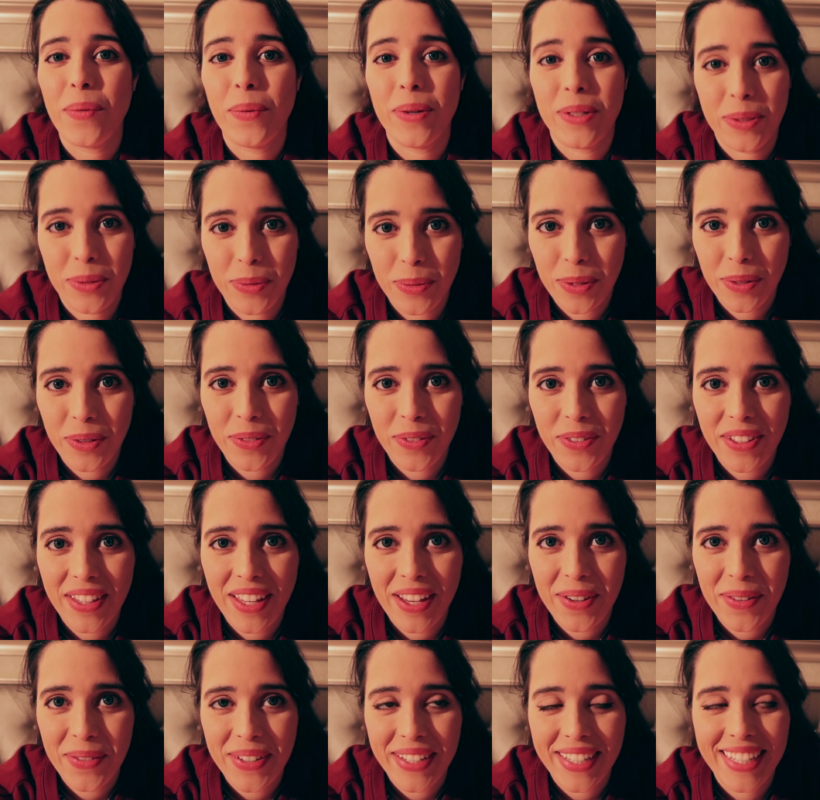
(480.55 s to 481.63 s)
went to work for
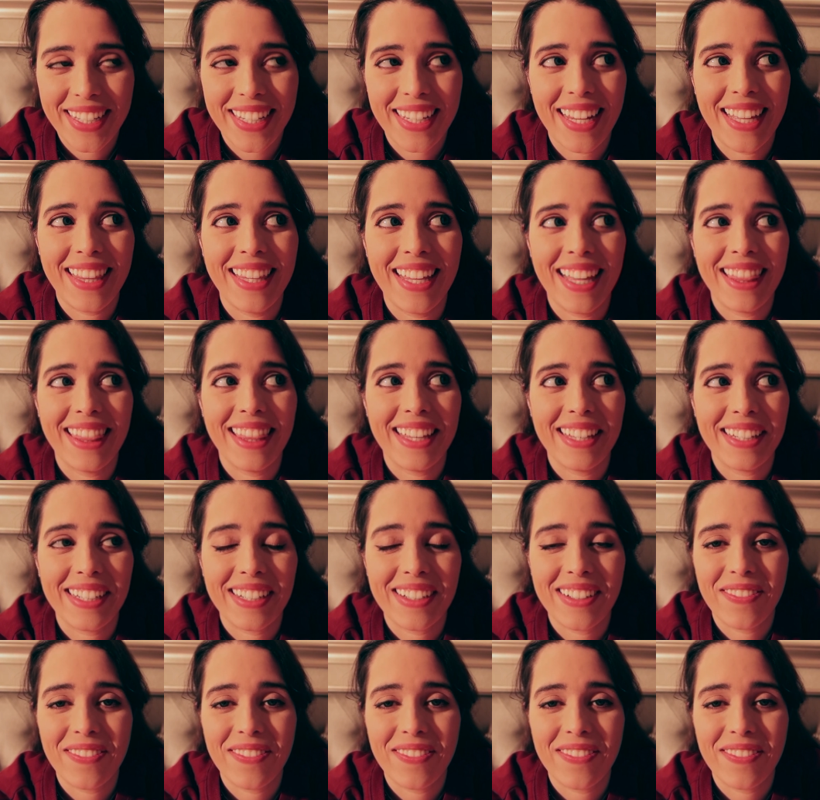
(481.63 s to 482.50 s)
that week, and then the